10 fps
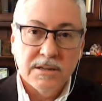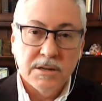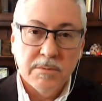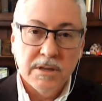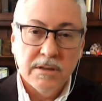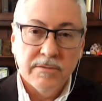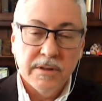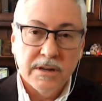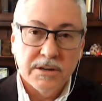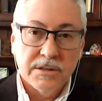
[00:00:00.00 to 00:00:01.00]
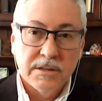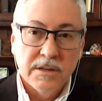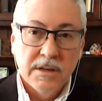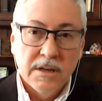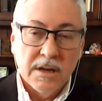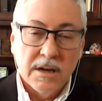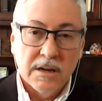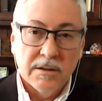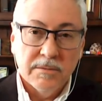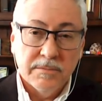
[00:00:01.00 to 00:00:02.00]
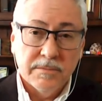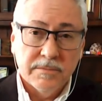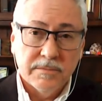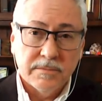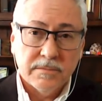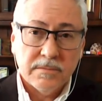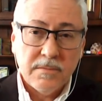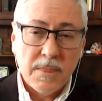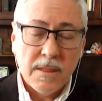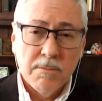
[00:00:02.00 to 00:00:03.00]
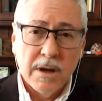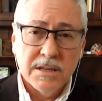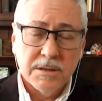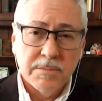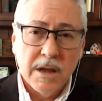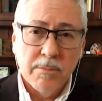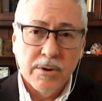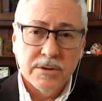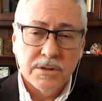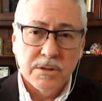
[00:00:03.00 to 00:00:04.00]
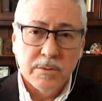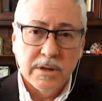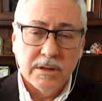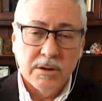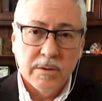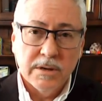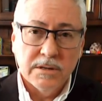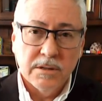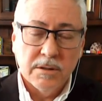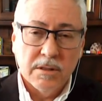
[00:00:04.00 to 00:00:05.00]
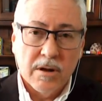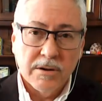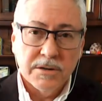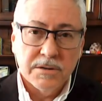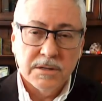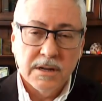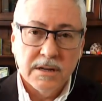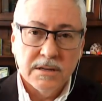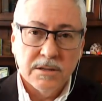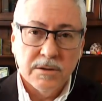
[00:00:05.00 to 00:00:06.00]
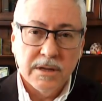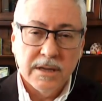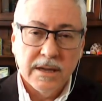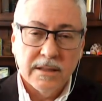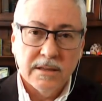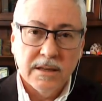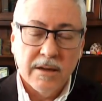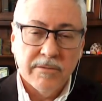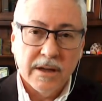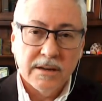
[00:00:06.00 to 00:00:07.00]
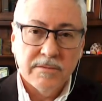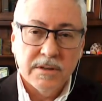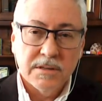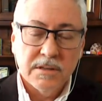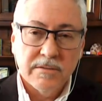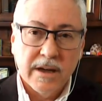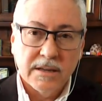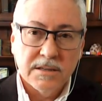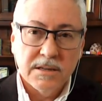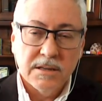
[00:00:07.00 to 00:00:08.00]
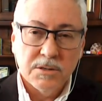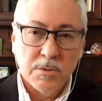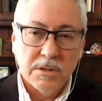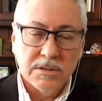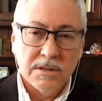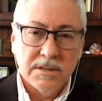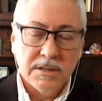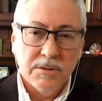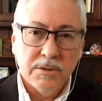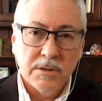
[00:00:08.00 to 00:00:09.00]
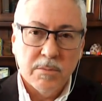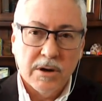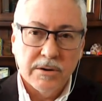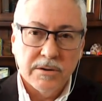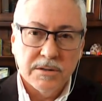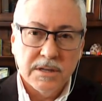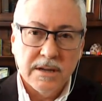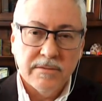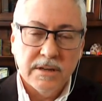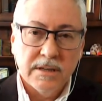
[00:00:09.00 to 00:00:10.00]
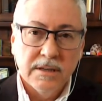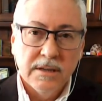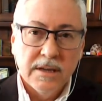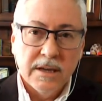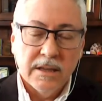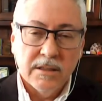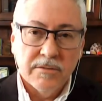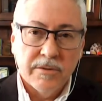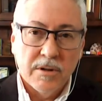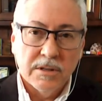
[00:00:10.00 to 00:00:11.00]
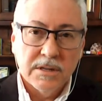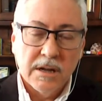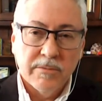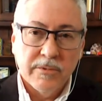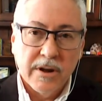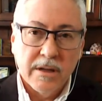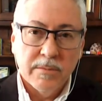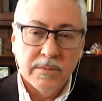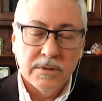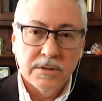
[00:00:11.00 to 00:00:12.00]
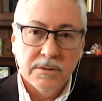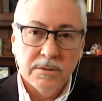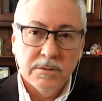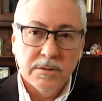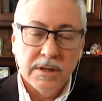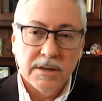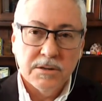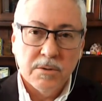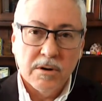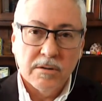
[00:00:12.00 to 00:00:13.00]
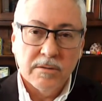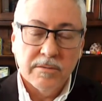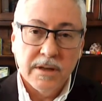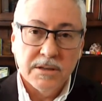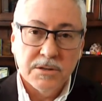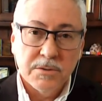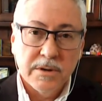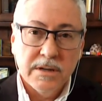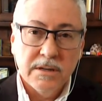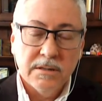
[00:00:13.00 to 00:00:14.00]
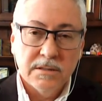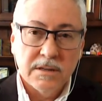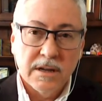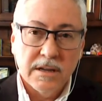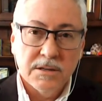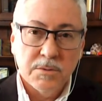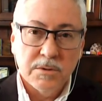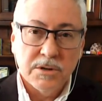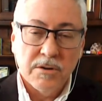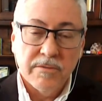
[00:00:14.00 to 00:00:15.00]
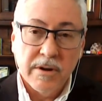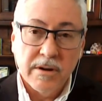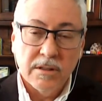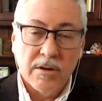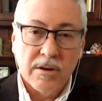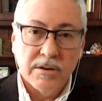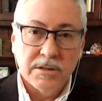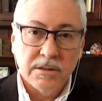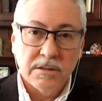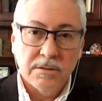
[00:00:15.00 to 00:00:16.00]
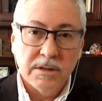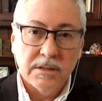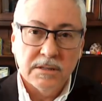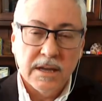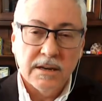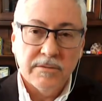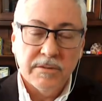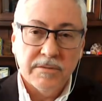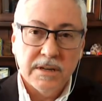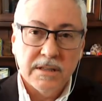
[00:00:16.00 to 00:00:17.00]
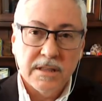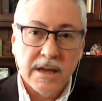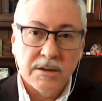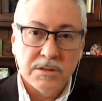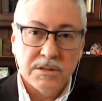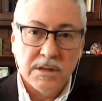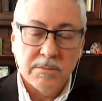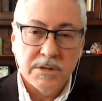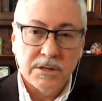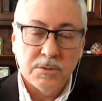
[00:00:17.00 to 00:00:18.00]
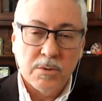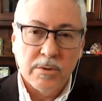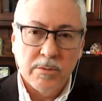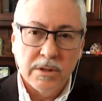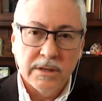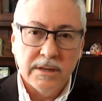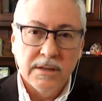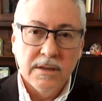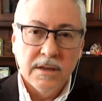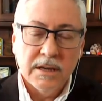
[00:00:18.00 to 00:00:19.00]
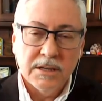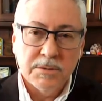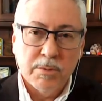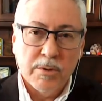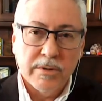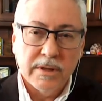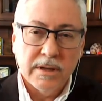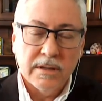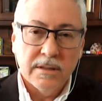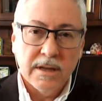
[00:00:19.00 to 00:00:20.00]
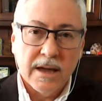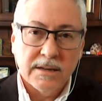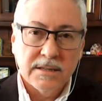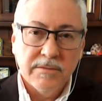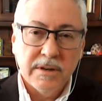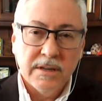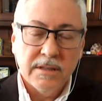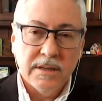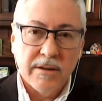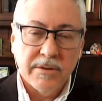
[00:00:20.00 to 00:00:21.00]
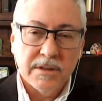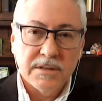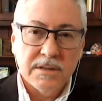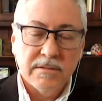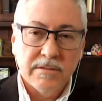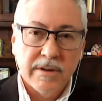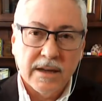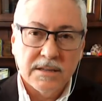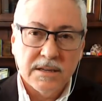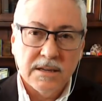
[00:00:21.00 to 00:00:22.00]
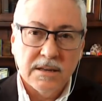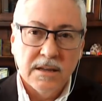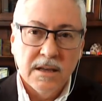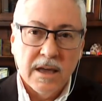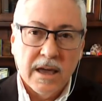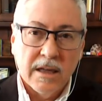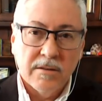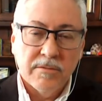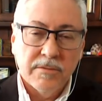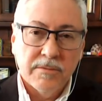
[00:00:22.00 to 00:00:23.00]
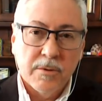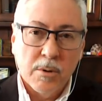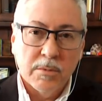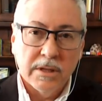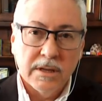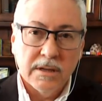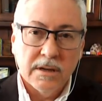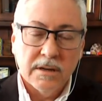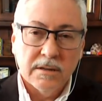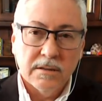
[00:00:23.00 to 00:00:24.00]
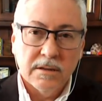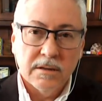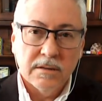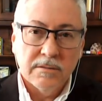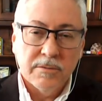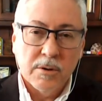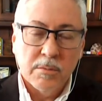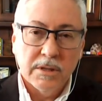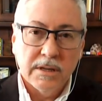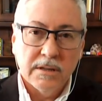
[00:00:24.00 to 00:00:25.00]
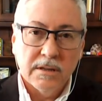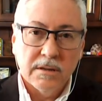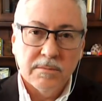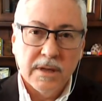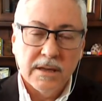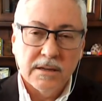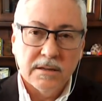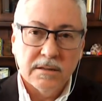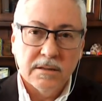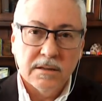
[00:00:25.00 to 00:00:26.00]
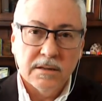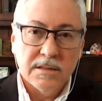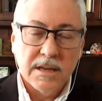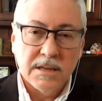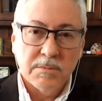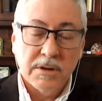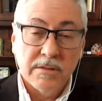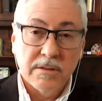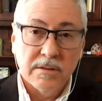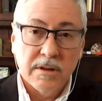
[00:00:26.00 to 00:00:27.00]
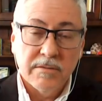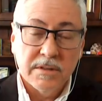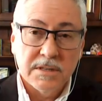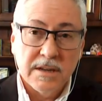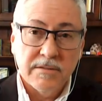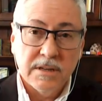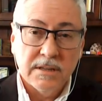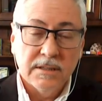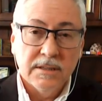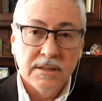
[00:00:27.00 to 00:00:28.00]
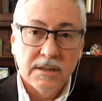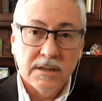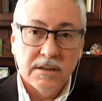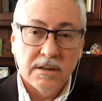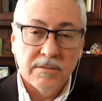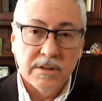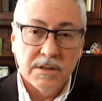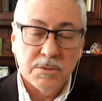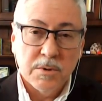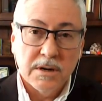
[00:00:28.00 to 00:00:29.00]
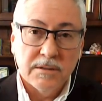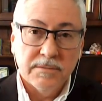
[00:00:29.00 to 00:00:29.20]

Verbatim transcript: to be finished um, by September so that we can go into the larger studies looking at the effectiveness of the vaccine as well as continuing to monitor safety in the fall timeframe to get to our phase three studies, which are very large, including 10 to 15,000 subjects, where we really explore the, the activity, the efficacy of the vaccine, and formally, uh, formally uh, make a, an assessment of the, of the safety uh, of it as well.